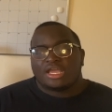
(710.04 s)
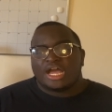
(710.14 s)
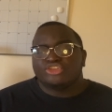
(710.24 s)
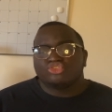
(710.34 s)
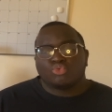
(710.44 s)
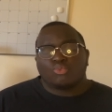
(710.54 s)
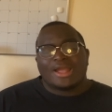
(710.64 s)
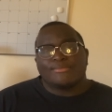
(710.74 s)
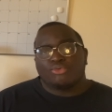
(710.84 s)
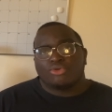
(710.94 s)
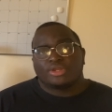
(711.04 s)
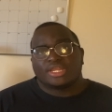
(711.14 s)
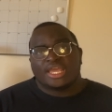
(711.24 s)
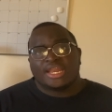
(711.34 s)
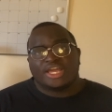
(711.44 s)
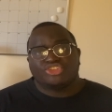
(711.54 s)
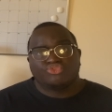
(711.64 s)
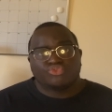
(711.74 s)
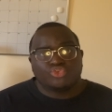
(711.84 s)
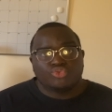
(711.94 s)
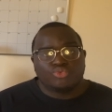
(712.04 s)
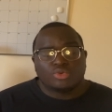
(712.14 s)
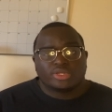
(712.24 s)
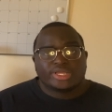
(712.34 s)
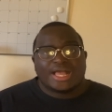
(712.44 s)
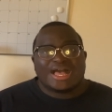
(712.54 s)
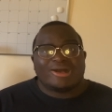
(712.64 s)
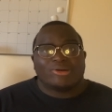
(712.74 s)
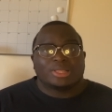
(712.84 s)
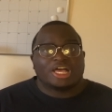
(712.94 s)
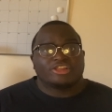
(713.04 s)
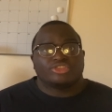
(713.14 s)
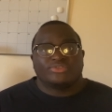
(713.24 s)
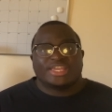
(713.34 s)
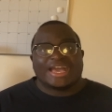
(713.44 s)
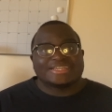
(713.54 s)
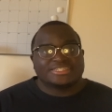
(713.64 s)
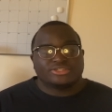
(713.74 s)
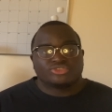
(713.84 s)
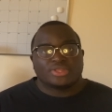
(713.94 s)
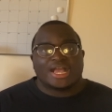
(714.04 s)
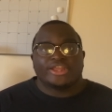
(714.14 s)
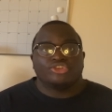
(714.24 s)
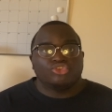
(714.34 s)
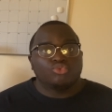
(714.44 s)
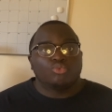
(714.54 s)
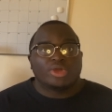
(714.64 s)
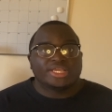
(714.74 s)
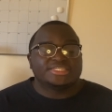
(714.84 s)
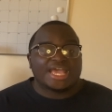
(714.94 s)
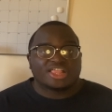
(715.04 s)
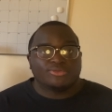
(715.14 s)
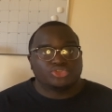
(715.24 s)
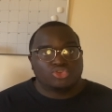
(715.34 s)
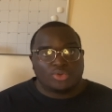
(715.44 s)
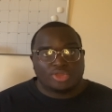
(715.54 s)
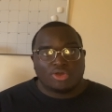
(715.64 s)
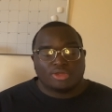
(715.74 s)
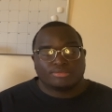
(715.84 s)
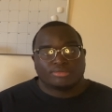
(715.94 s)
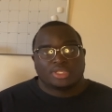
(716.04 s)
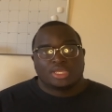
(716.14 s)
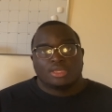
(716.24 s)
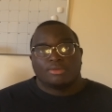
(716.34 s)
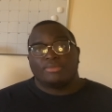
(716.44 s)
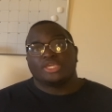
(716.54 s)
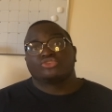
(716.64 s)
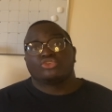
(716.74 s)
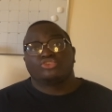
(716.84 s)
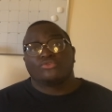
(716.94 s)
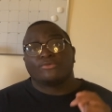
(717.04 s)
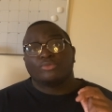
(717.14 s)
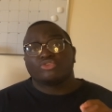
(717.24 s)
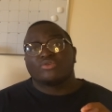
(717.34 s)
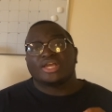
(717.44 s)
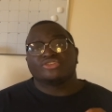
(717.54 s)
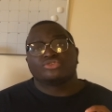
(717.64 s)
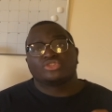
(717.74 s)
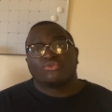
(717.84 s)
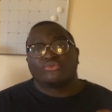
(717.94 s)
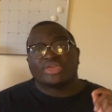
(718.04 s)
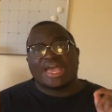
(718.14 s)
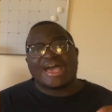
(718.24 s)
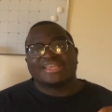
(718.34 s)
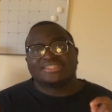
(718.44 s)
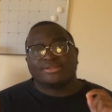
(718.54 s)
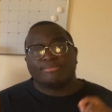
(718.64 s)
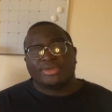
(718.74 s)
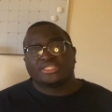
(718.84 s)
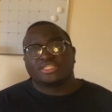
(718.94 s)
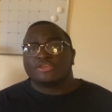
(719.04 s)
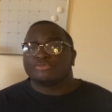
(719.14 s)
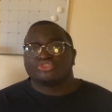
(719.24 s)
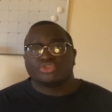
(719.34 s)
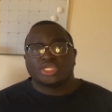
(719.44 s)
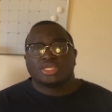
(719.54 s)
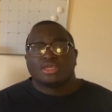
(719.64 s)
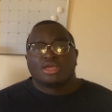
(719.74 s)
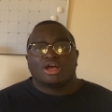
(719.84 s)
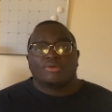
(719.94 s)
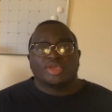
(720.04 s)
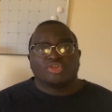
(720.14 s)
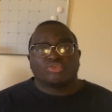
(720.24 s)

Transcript: I used a whiteboard and I drew out a lot of the reactions so that I knew what exactly was going on. Make sure that you familiarize yourself with the acid and base chemistry um, in